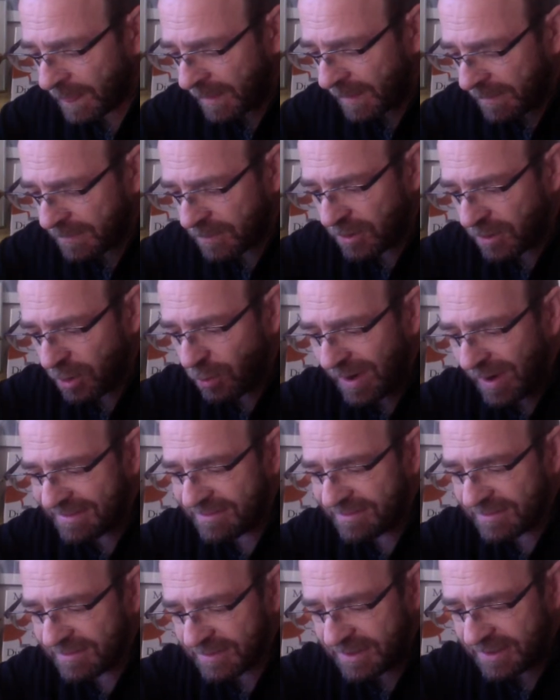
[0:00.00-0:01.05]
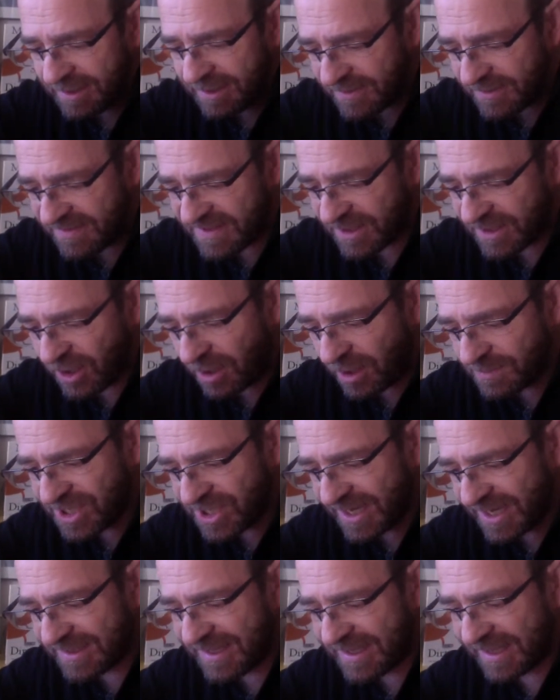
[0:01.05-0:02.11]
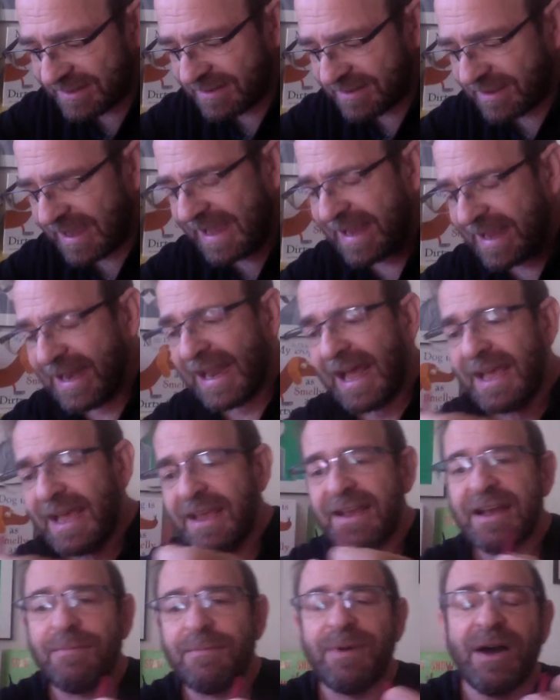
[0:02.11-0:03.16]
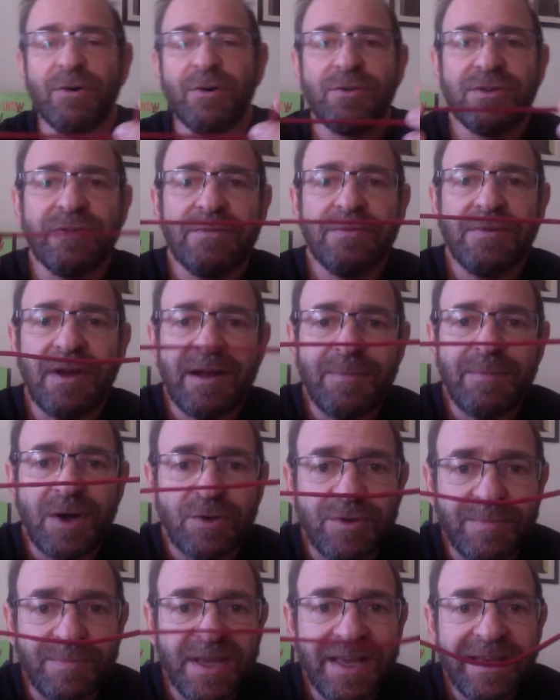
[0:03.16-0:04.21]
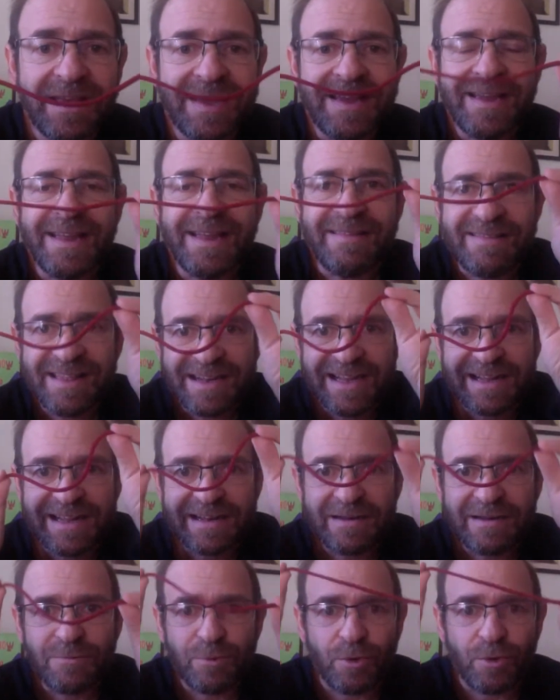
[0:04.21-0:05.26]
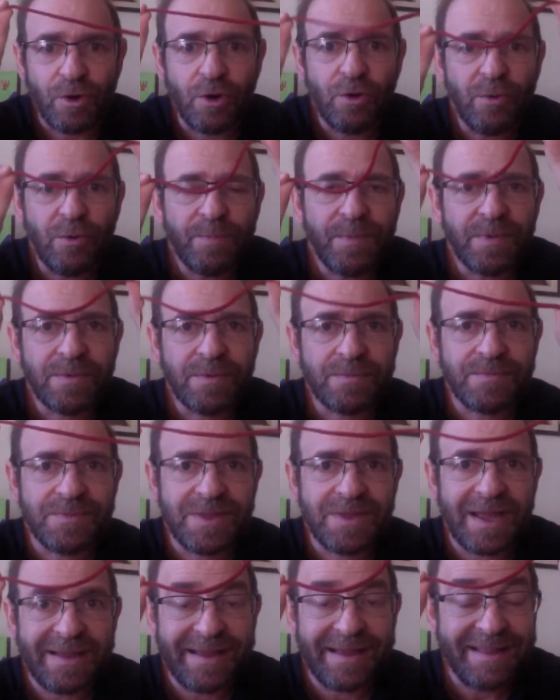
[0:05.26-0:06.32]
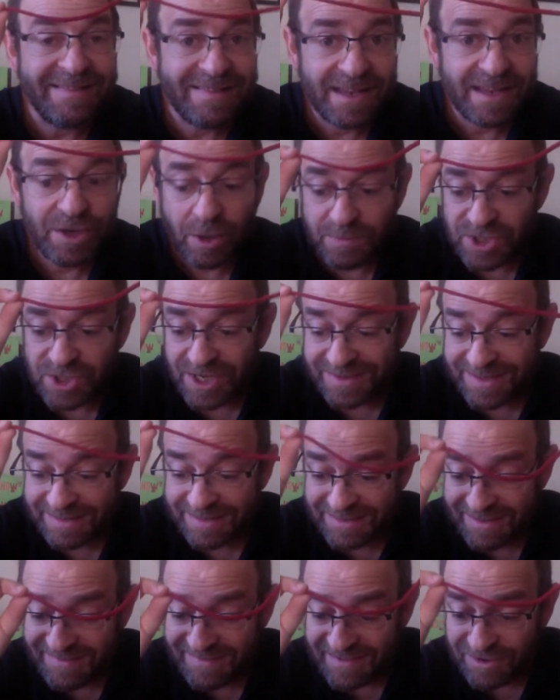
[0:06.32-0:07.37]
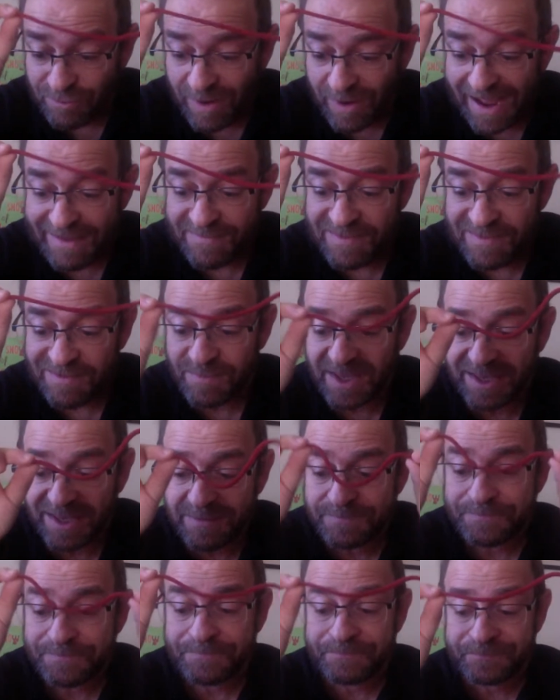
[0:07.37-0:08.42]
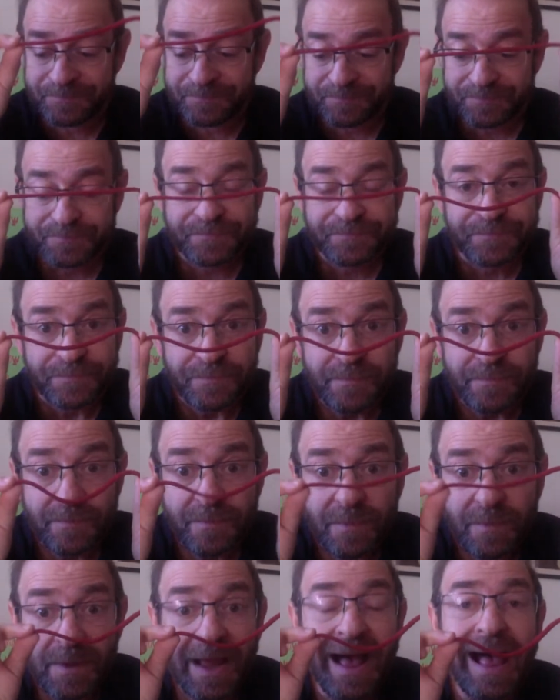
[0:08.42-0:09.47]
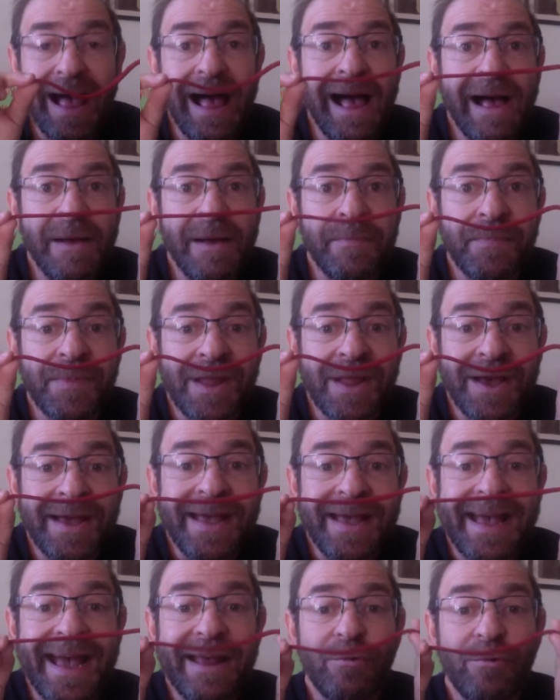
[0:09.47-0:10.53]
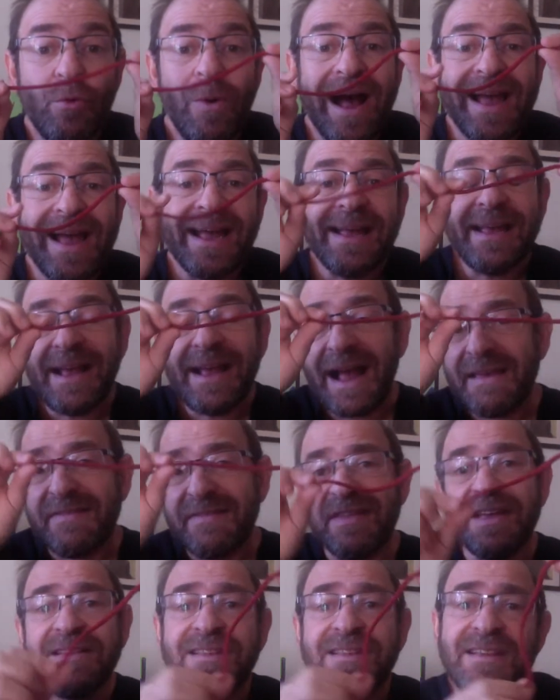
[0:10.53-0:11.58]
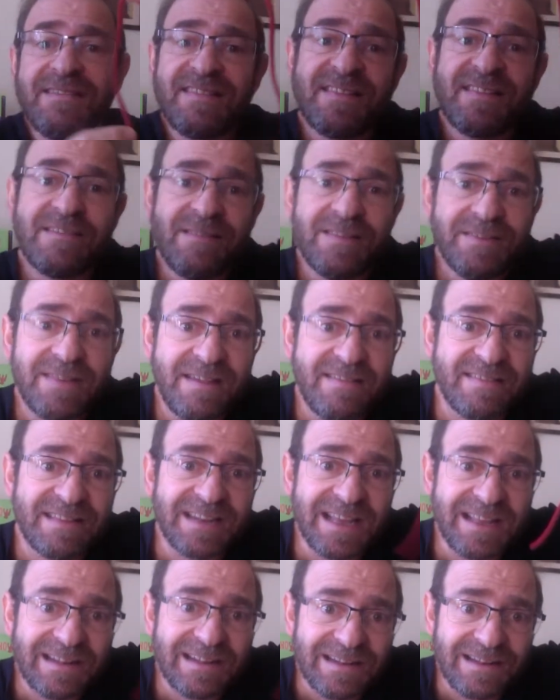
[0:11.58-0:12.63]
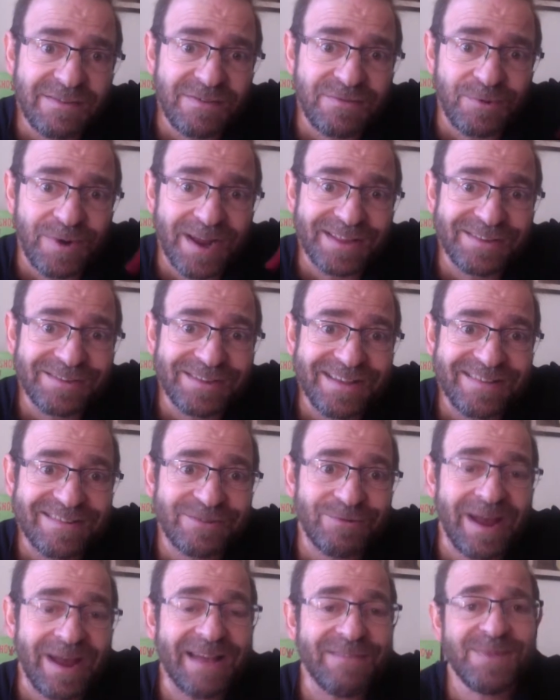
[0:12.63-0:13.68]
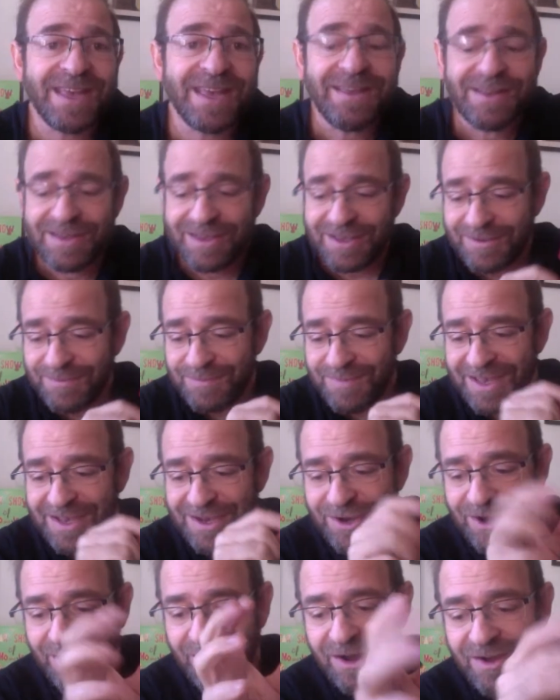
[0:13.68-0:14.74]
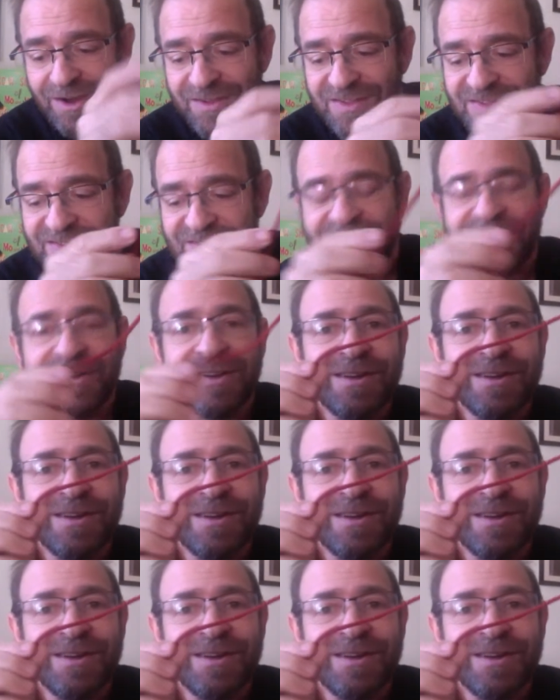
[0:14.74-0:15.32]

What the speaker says: you know what, here's an object that I like about me. It's a little rope. It's an object that describes me. And why I think this little thread describes me? Because